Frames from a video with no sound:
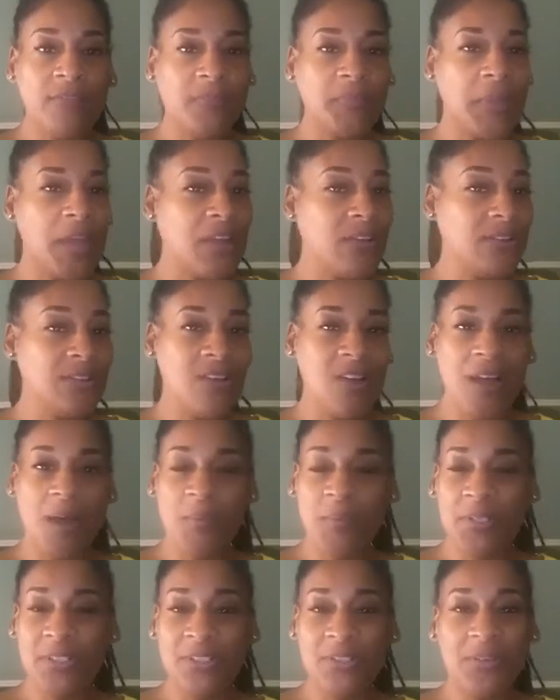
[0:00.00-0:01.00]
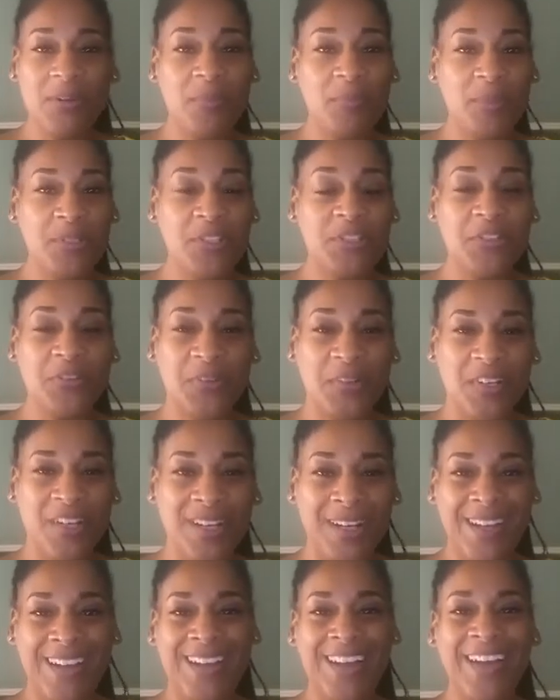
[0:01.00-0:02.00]
I don't know how I'm gonna do it, but sure.
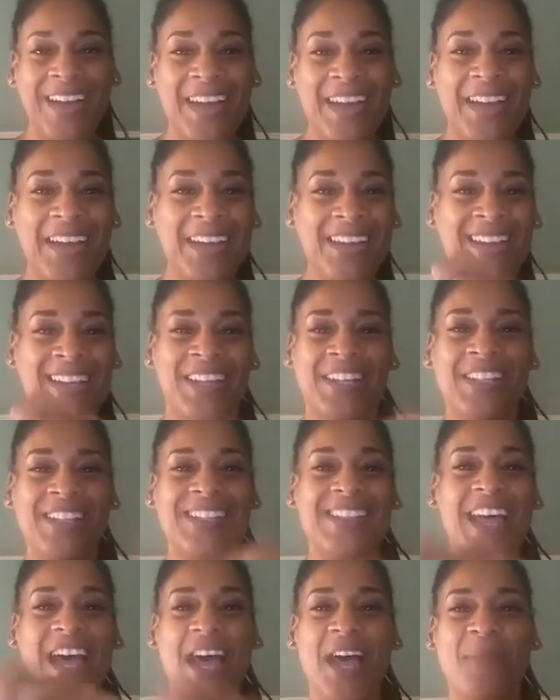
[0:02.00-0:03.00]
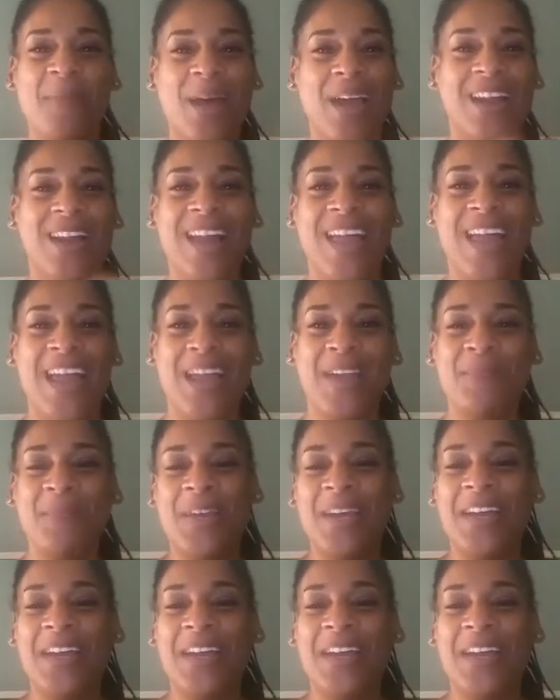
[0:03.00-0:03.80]
Sign my name.